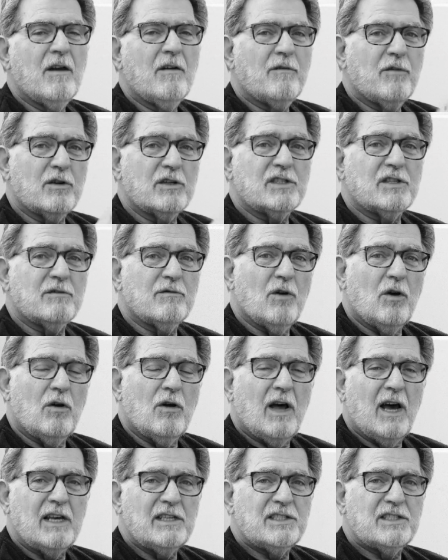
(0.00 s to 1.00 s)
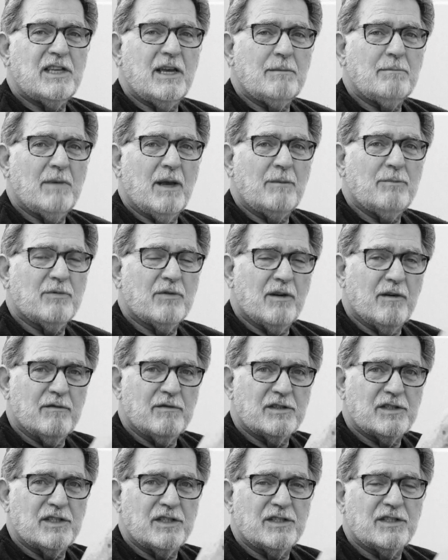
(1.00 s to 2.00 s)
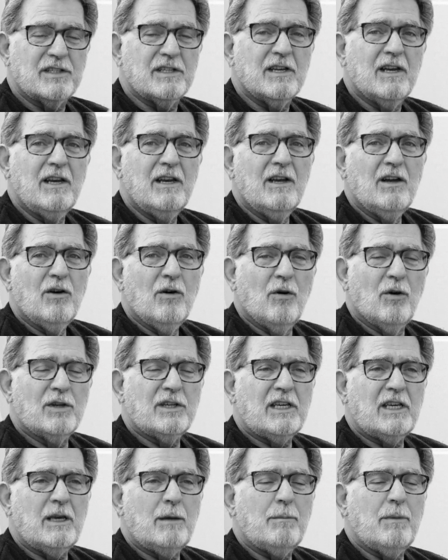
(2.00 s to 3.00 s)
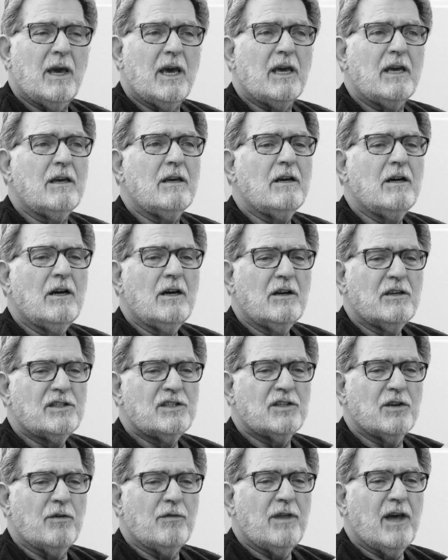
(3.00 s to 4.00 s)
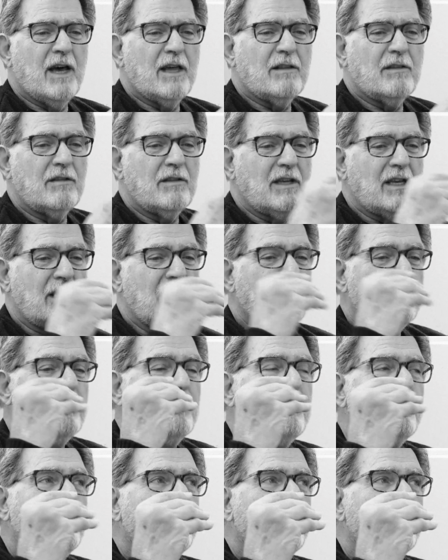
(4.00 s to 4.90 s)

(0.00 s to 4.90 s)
First of all, I set my preferences on eBay so that the